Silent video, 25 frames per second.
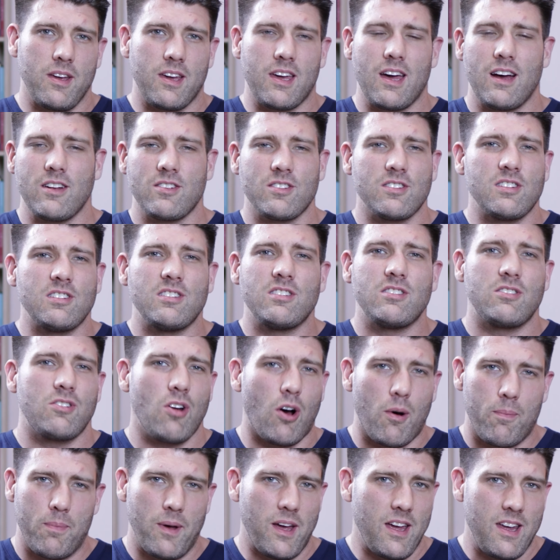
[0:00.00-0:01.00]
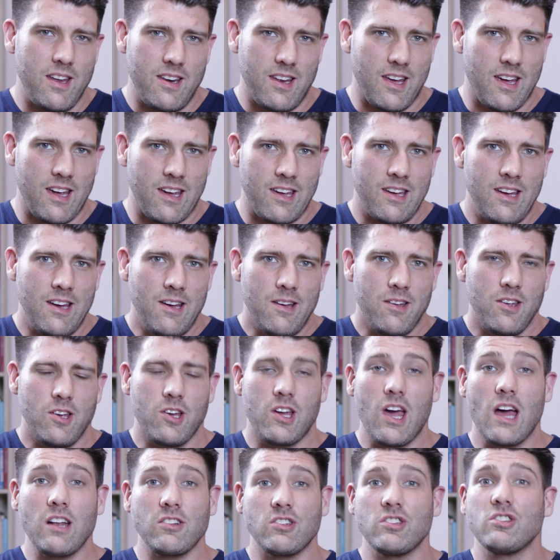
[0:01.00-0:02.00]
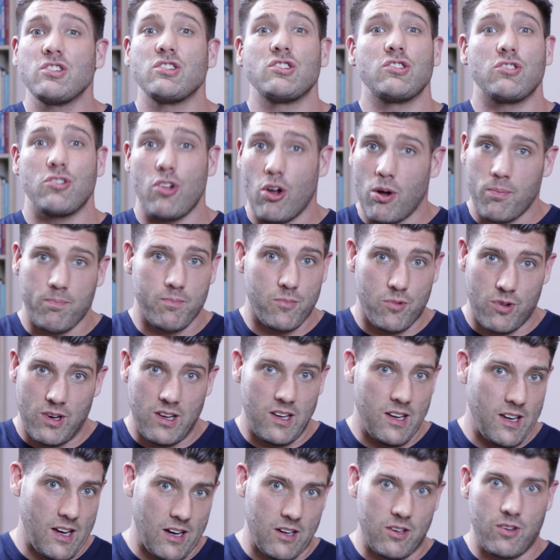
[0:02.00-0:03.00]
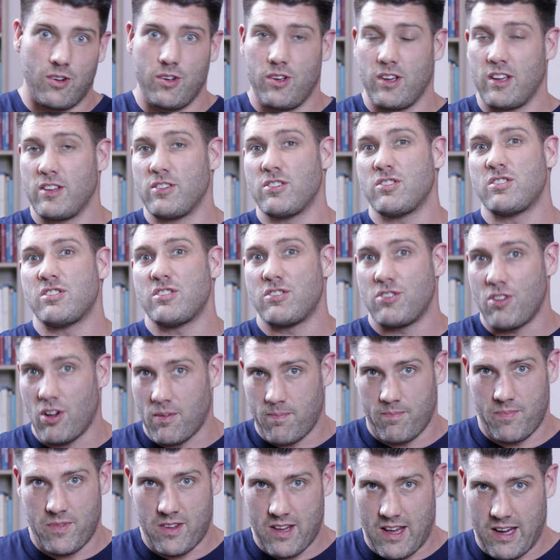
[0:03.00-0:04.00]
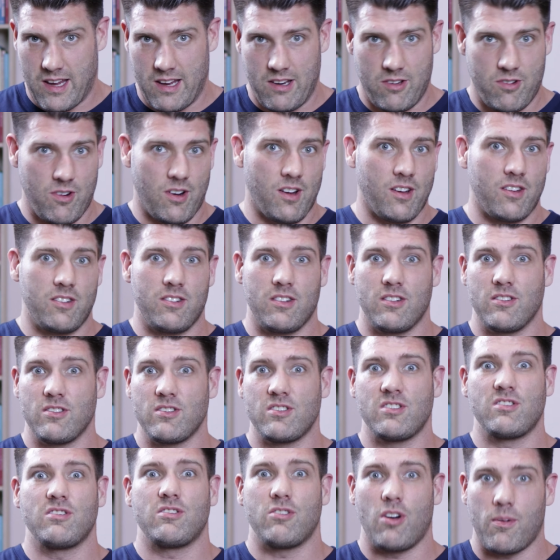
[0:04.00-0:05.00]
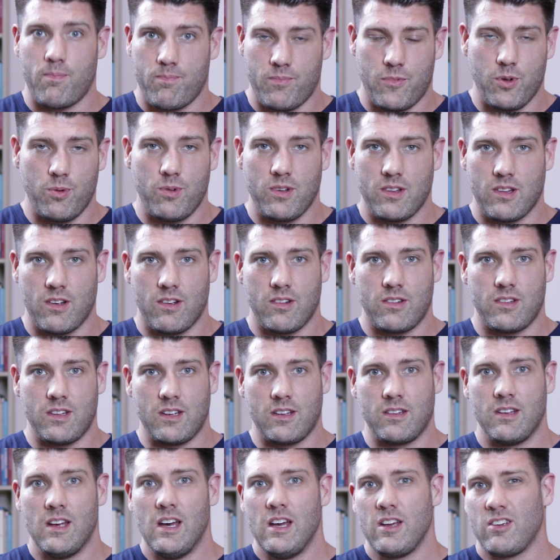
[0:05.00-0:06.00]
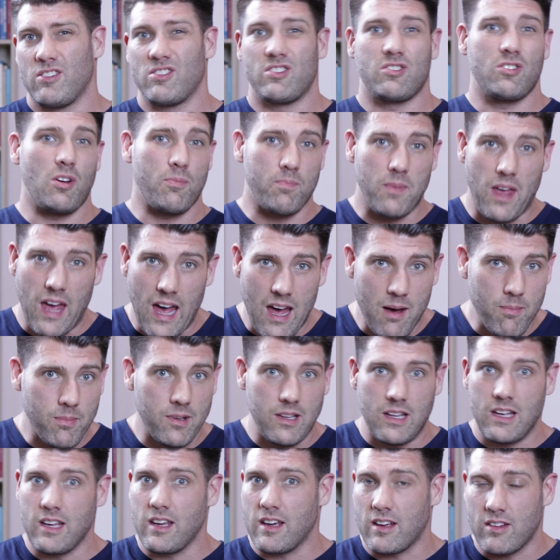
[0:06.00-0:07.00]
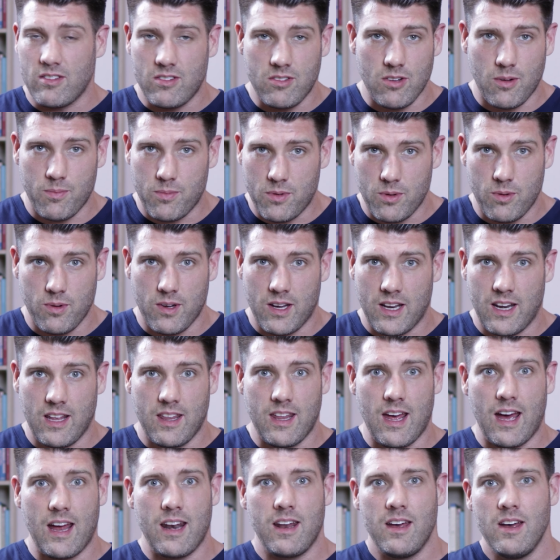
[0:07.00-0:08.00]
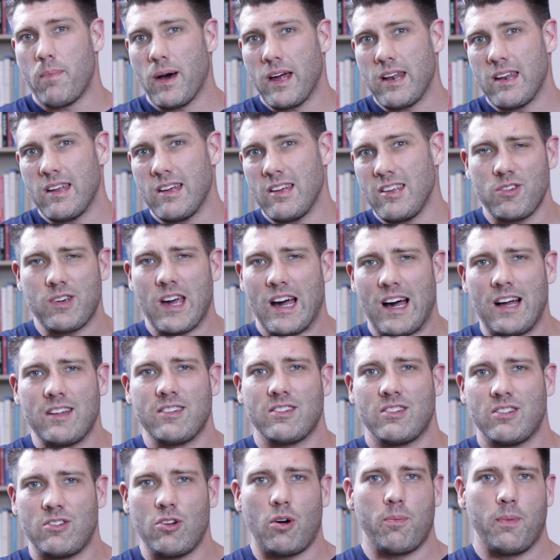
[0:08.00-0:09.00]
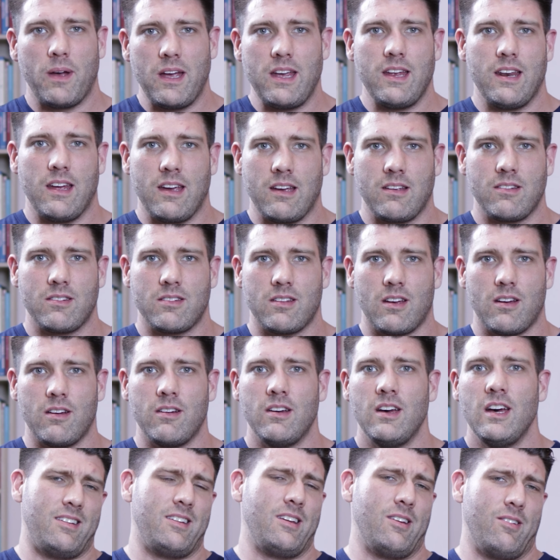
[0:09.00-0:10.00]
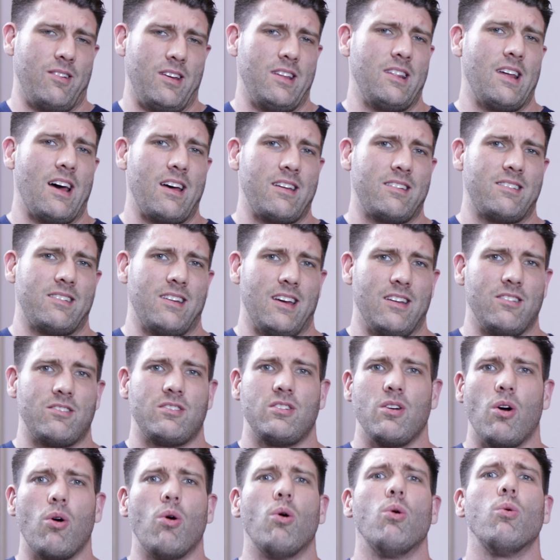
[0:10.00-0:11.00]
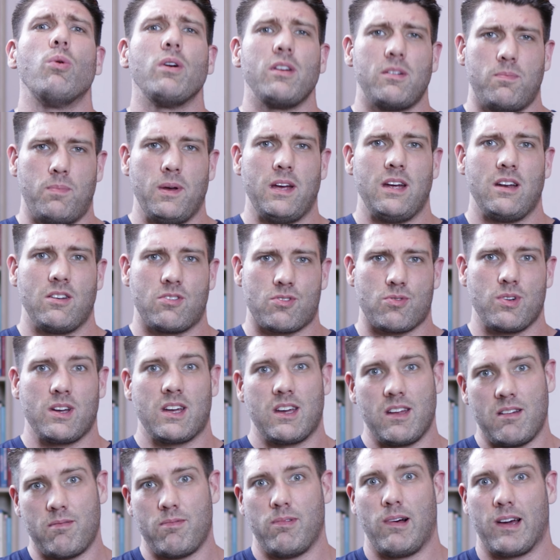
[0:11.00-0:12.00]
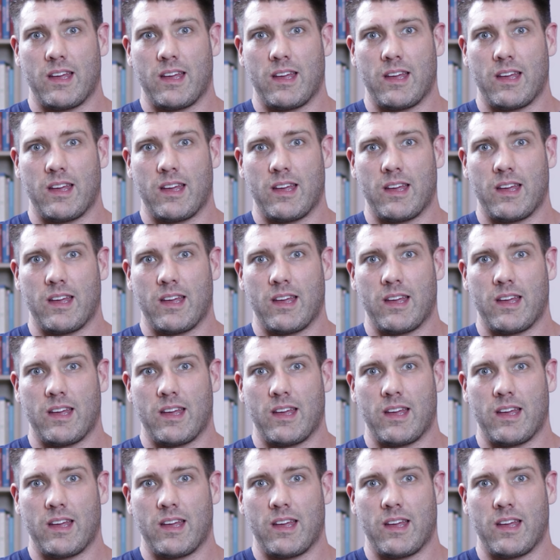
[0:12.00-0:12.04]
You can't just stop eating. You can just stop drinking alcohol. You can just stop taking drugs. You can just stop doing those things. You can stop gambling. You can stop doing any of that. But you can't stop eating. So in that sense, you're always being triggered.